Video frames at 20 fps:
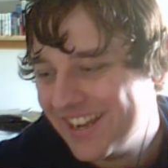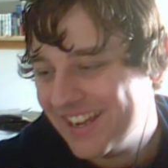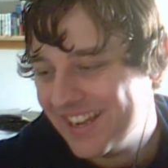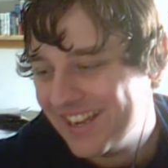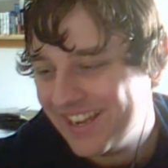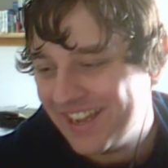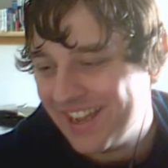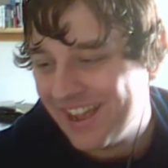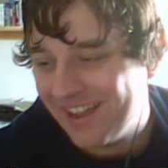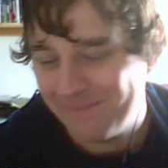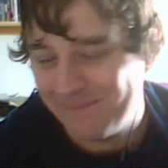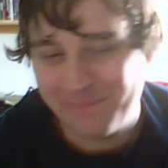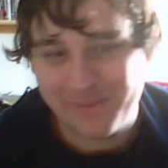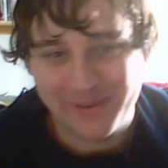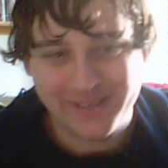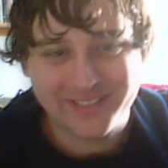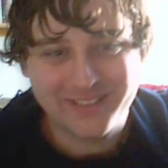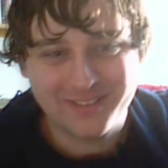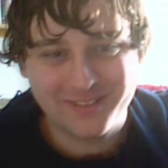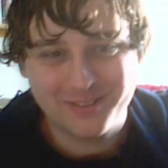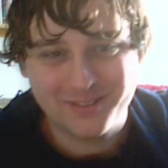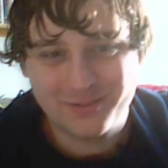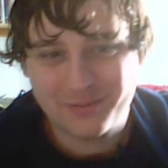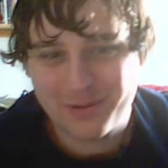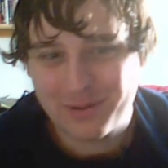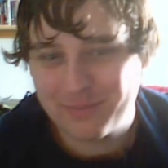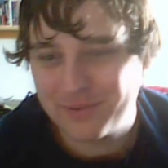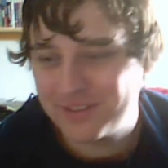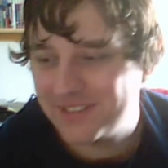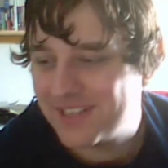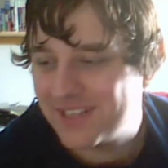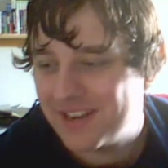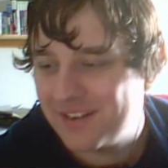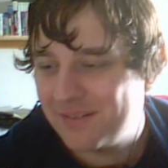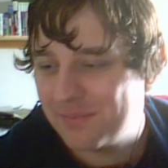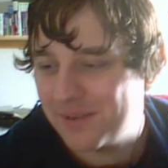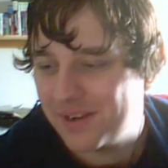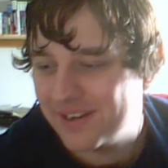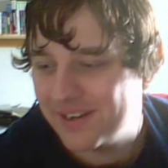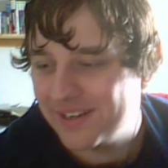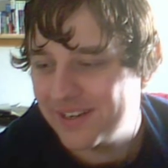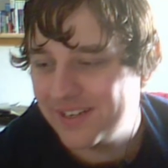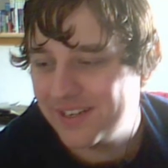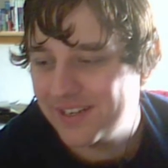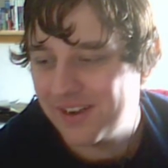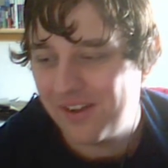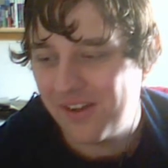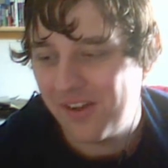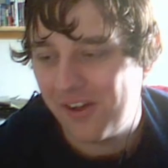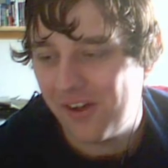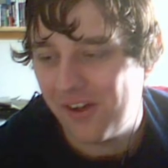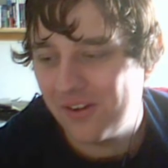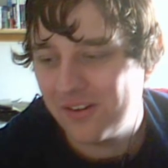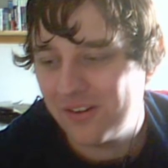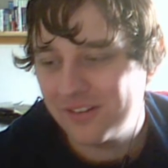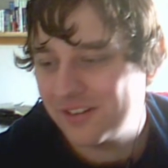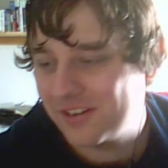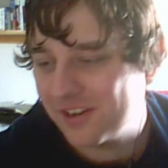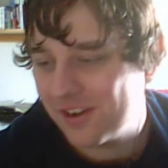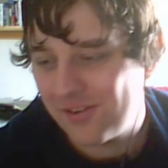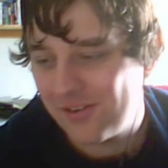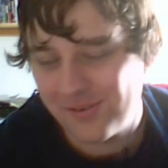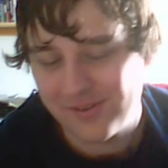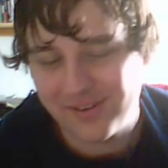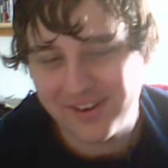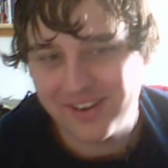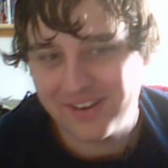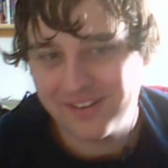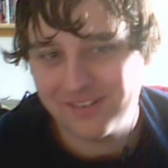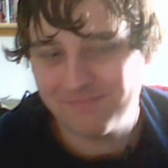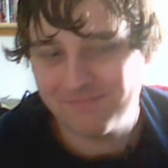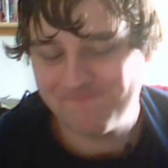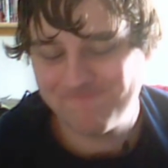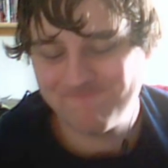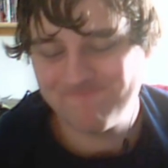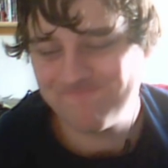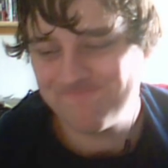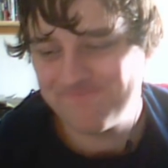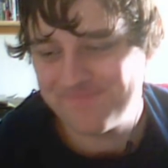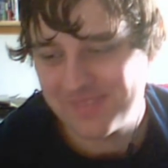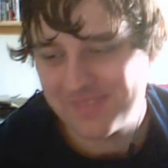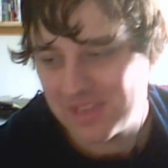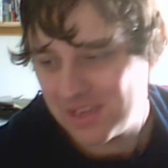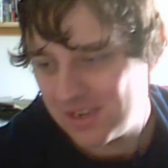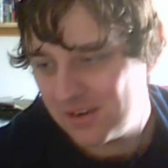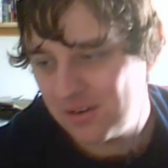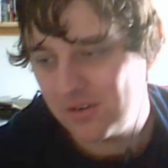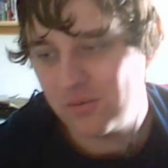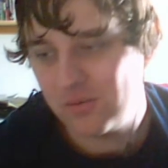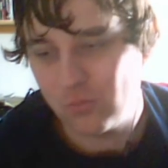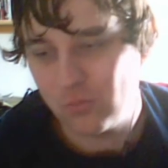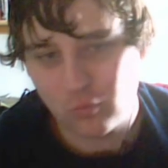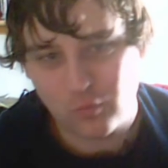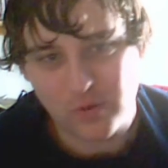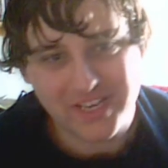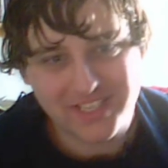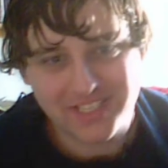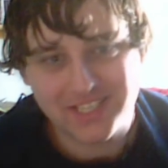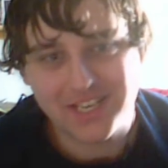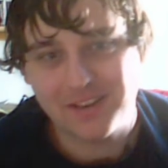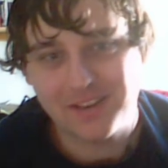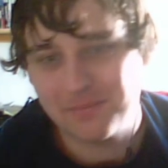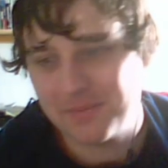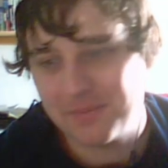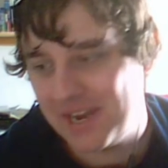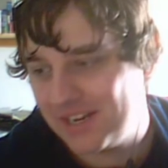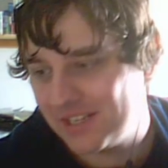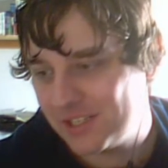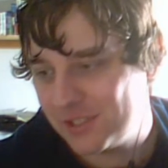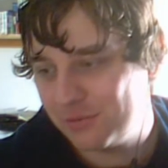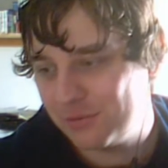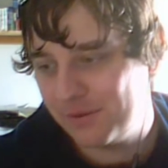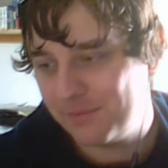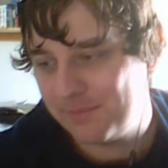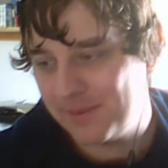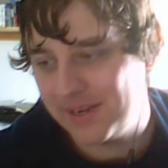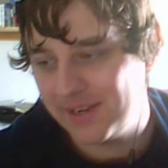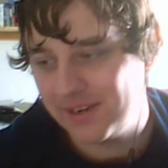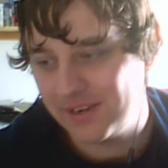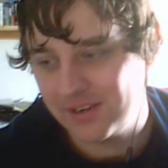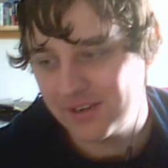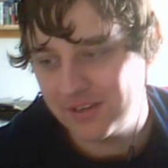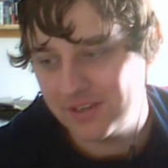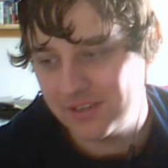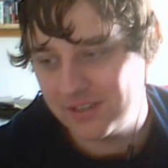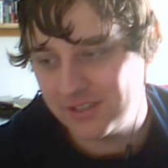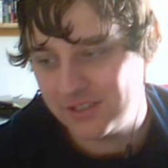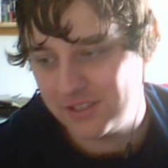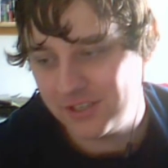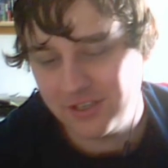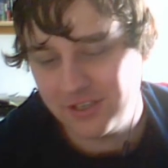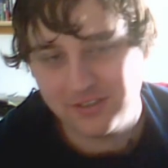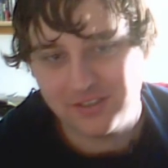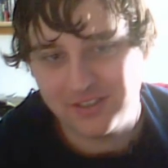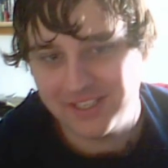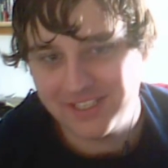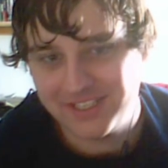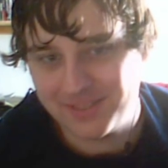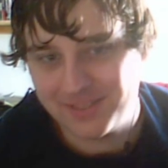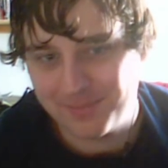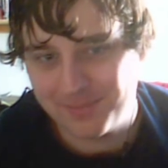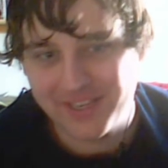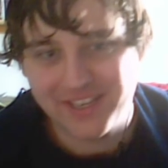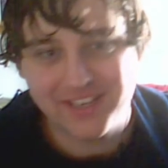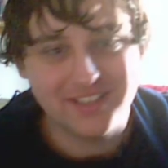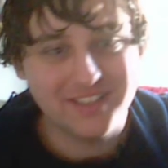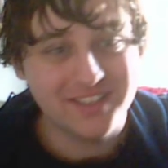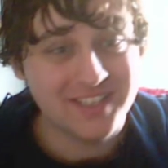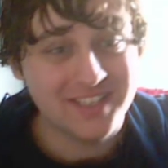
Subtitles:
And puzzles represent my ongoing wrestling match with being a journalist, because